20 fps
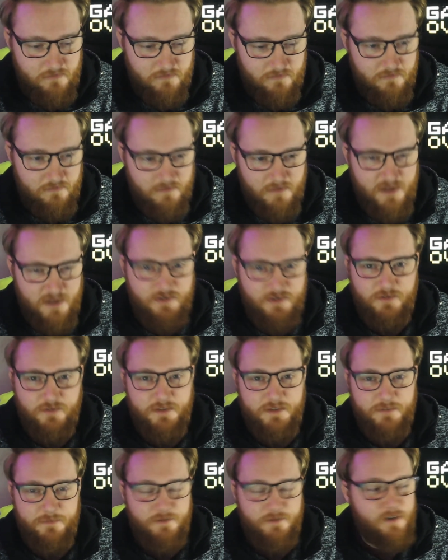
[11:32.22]
His content
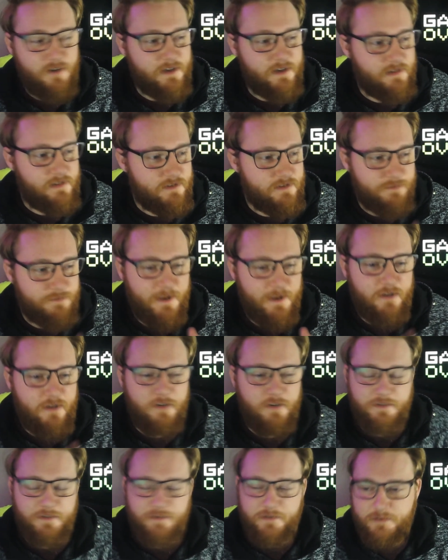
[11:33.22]
was great. He was playing
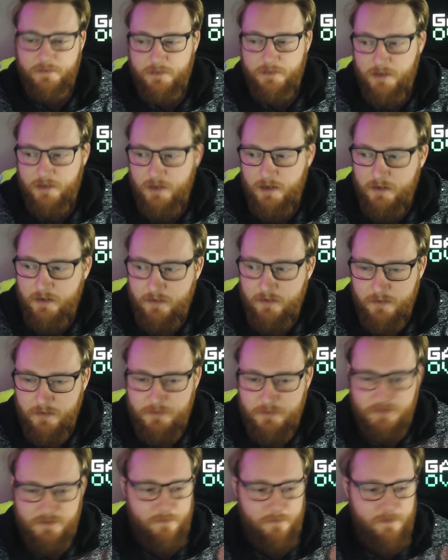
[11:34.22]
COD. He
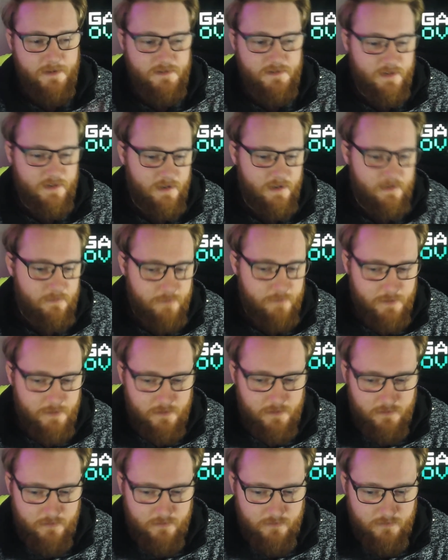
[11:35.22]
wasn't the best at it, but
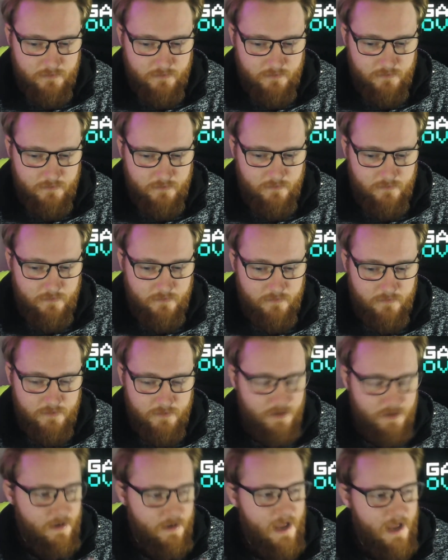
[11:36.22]
you
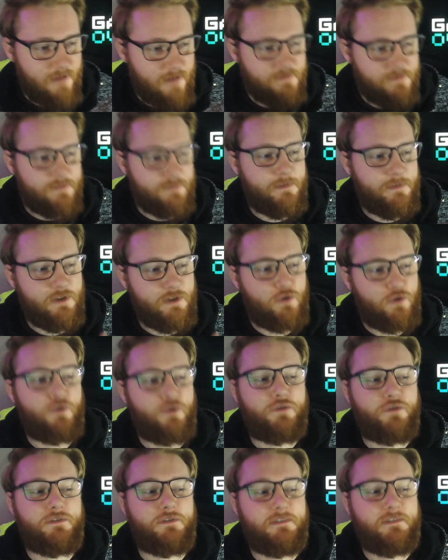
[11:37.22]
don't have to be
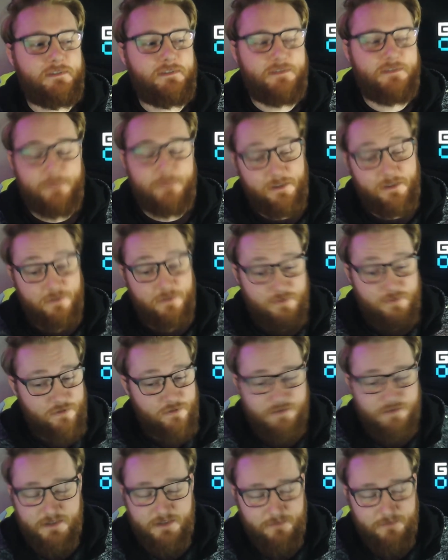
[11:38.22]
good to be a good
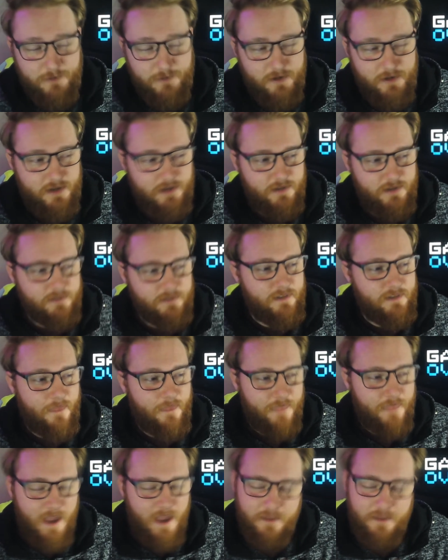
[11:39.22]
content creator. And
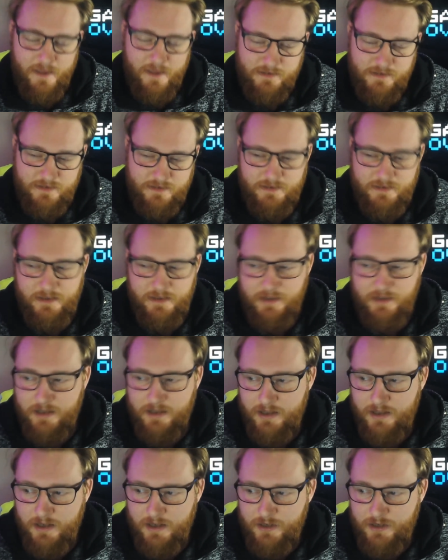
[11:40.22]
that's the thing.
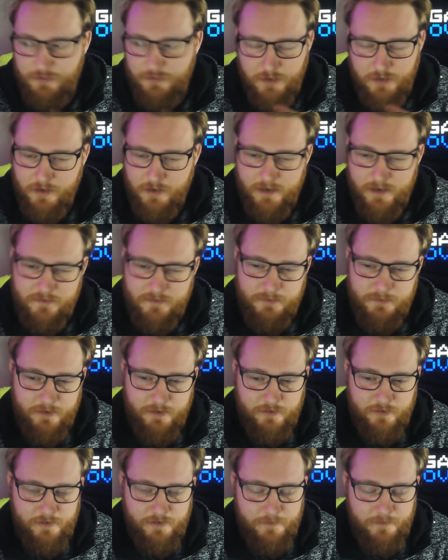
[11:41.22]
You don't have to be
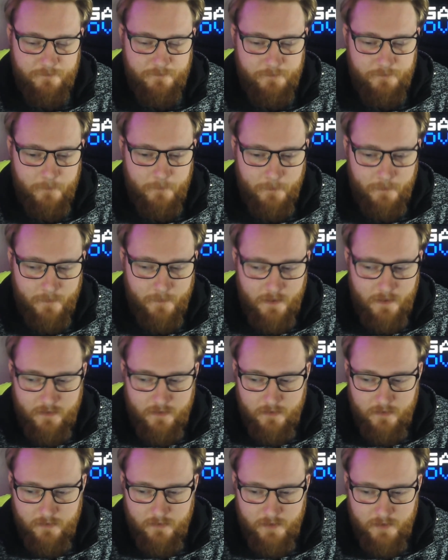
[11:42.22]
good.
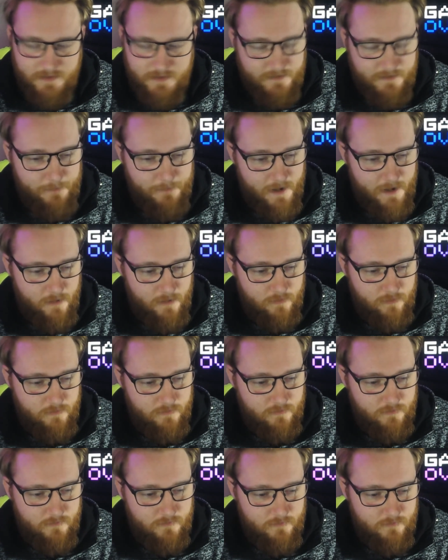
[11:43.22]
It's about
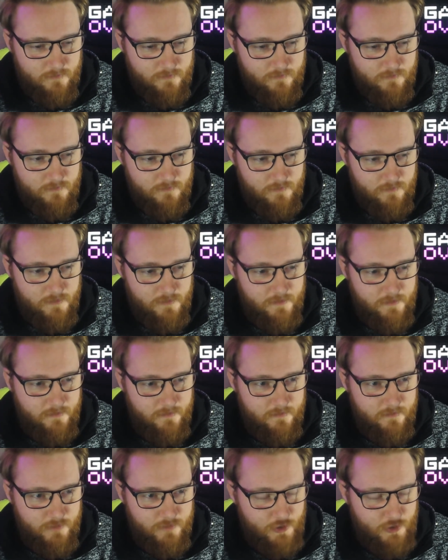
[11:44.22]

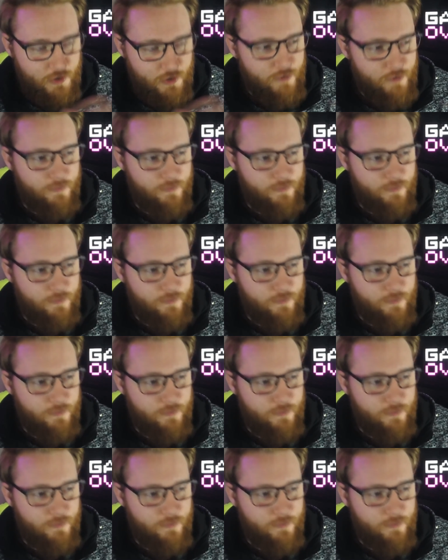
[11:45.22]
you.